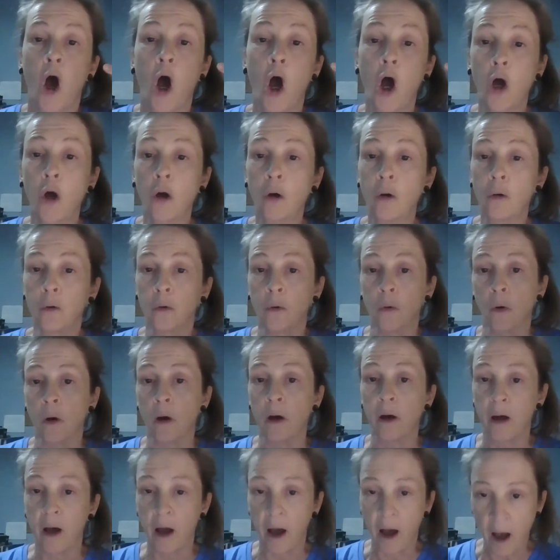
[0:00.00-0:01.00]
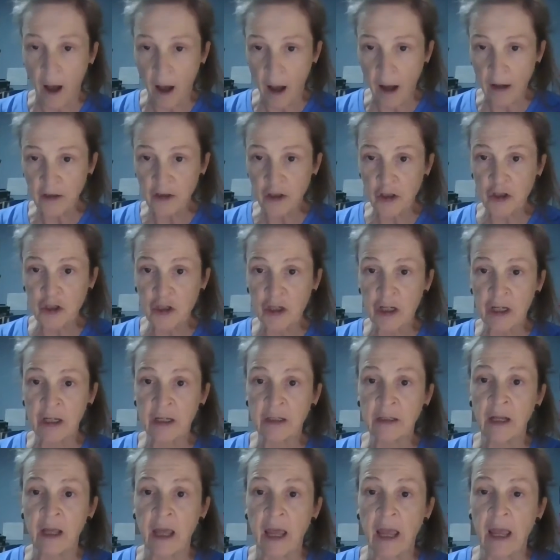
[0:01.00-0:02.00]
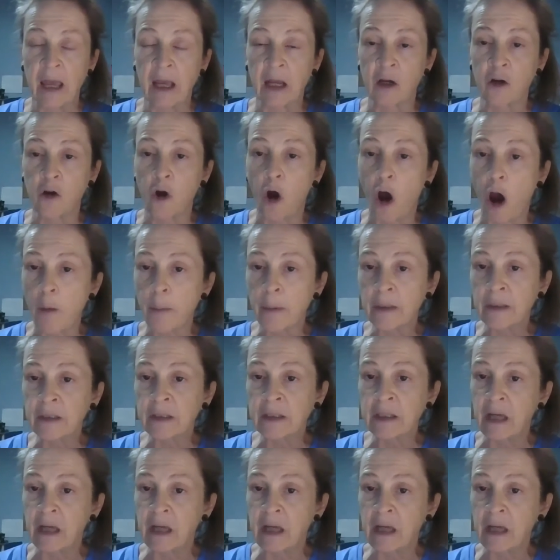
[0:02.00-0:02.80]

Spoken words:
O, oxygen and carbon